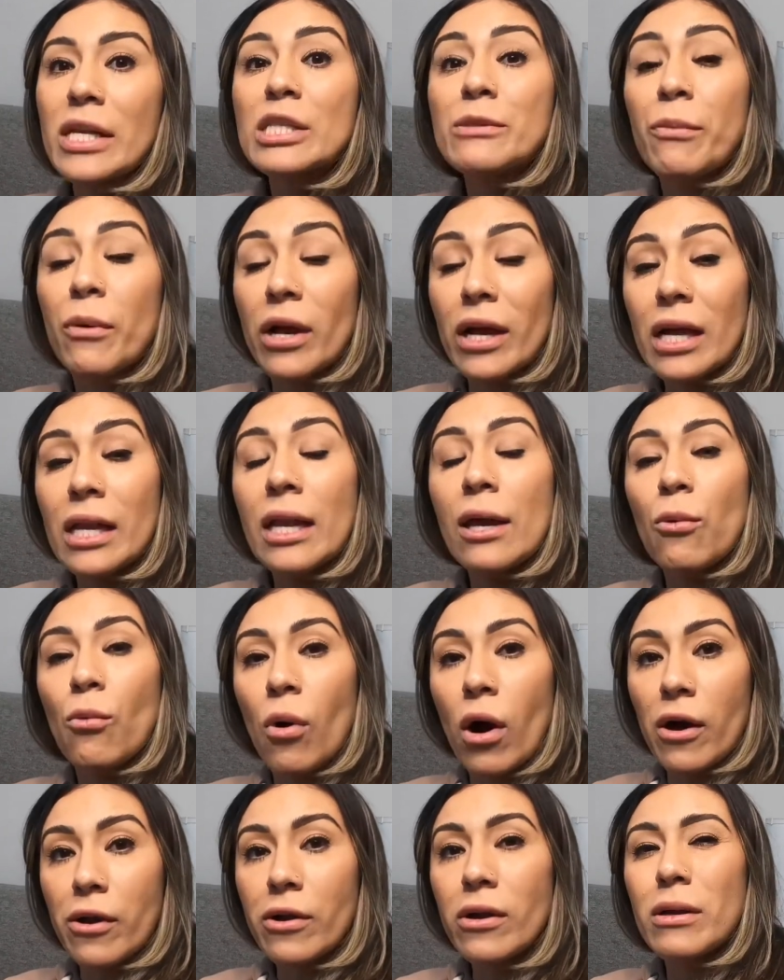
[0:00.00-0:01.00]
but sparkling
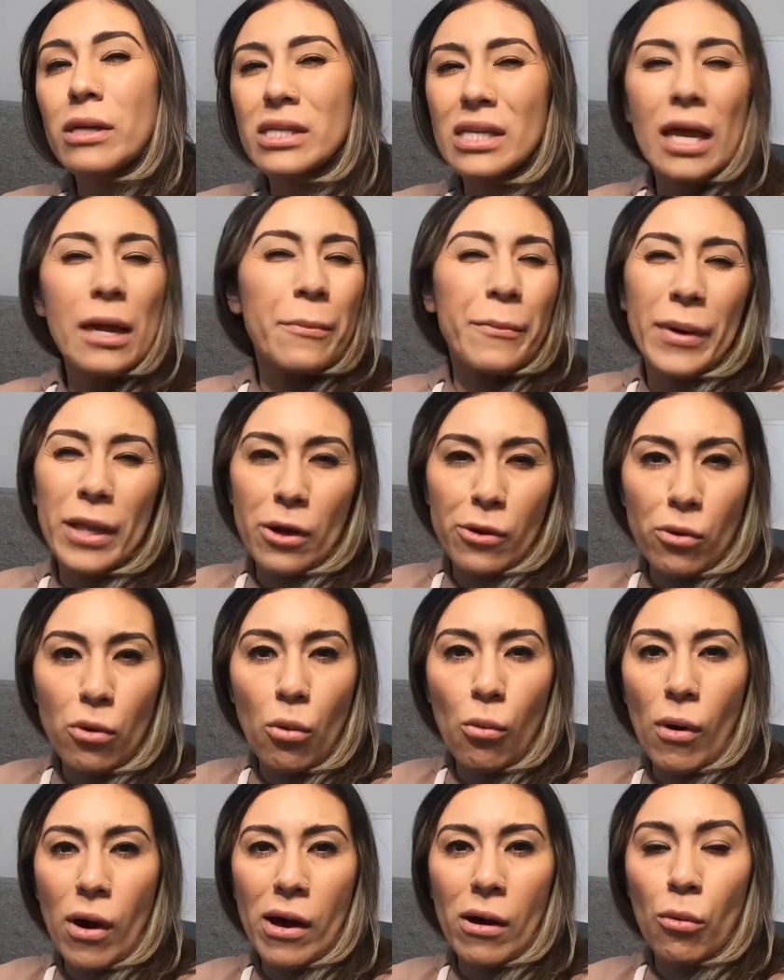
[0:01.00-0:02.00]
water is like
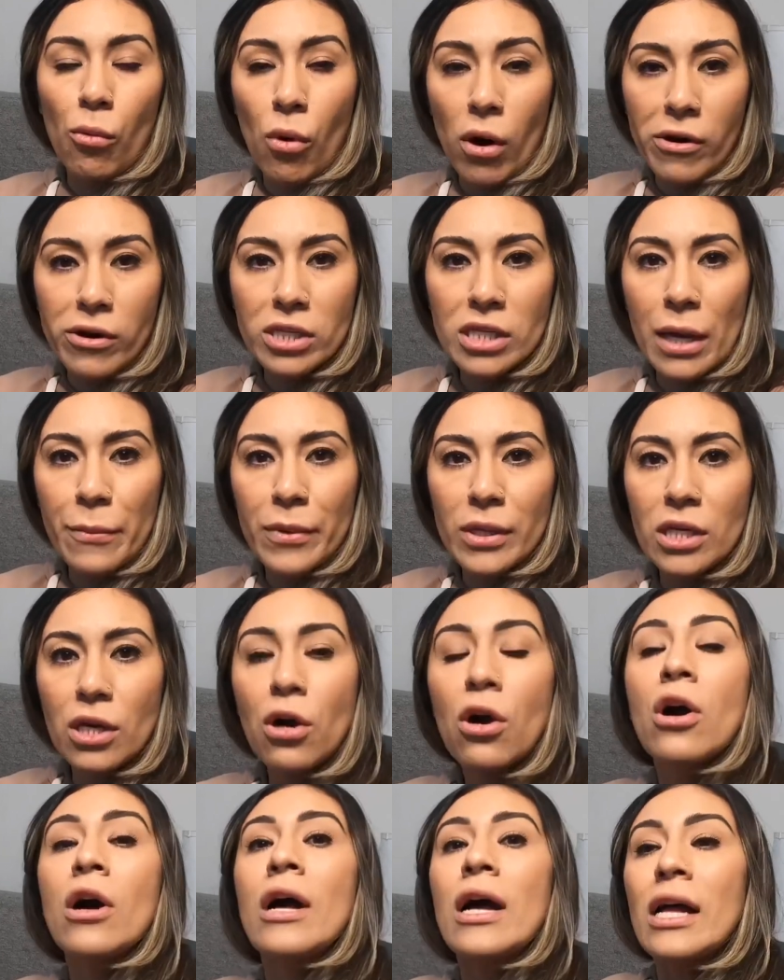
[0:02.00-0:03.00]
mineral wa water type of
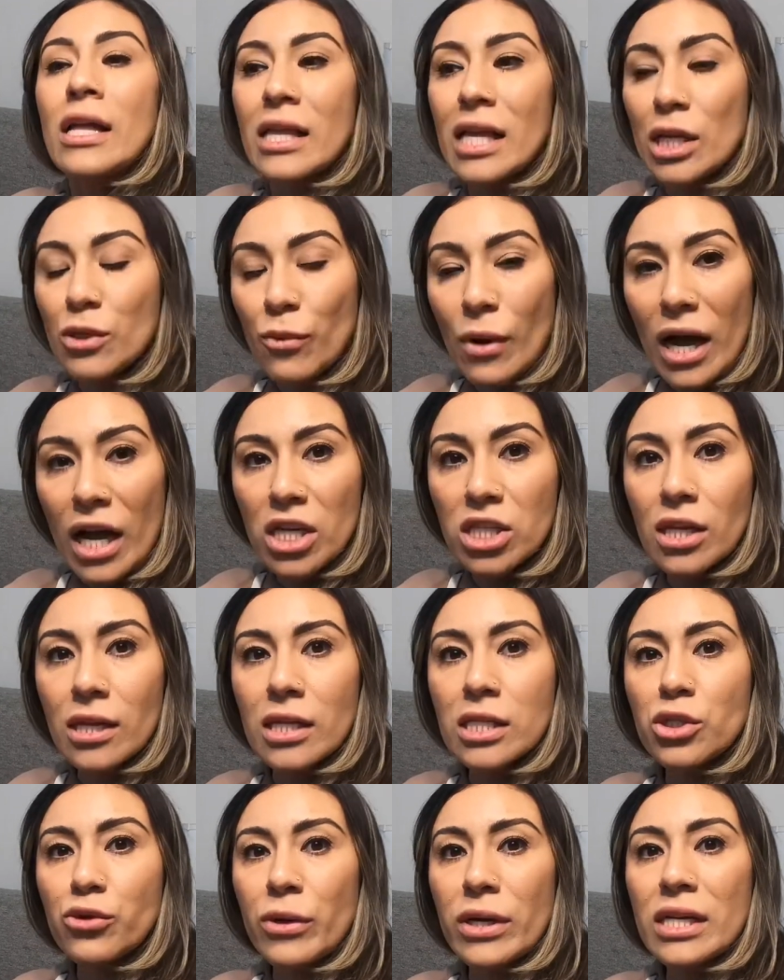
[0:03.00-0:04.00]
deal. That's what
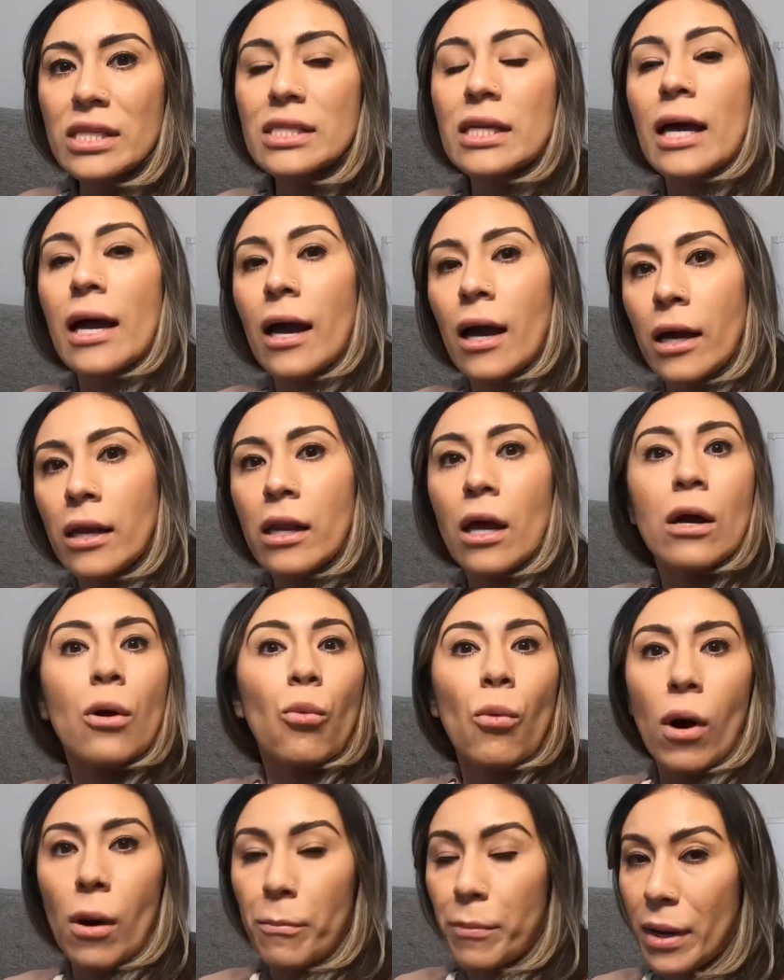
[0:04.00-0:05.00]
Ashlyn drinks and
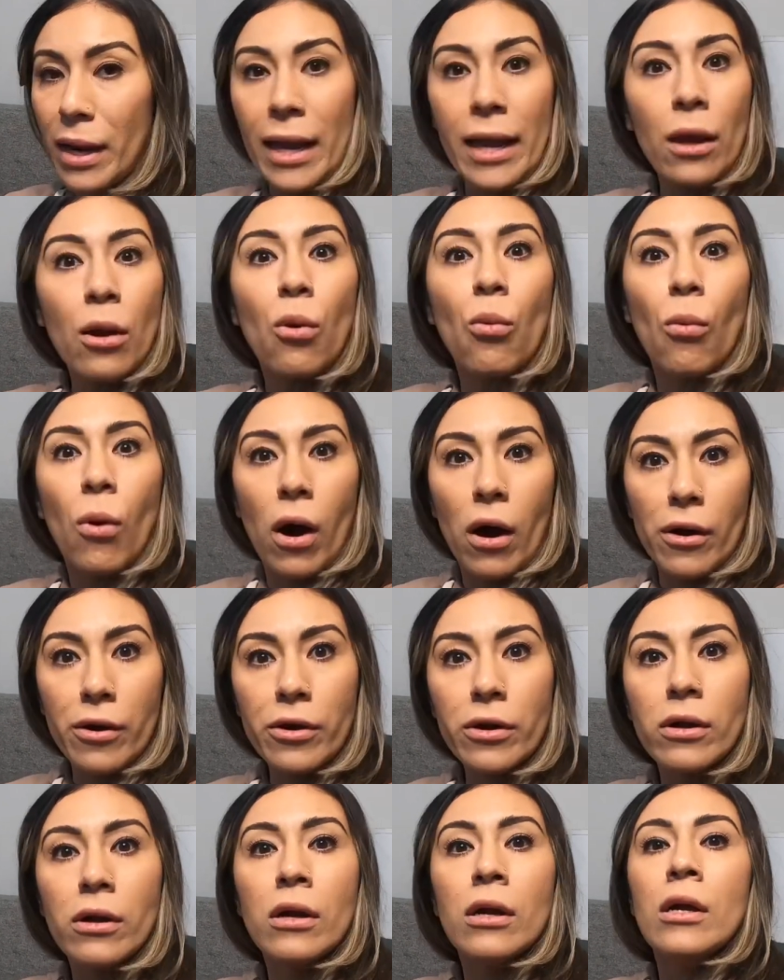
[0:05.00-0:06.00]
wa plain
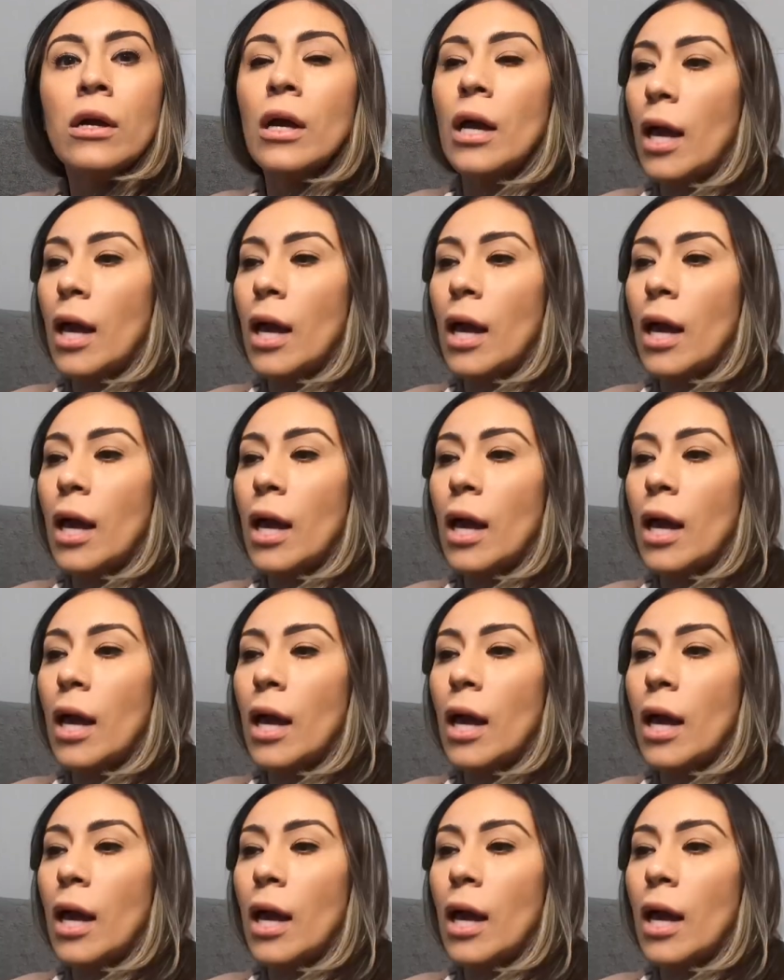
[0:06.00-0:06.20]
water.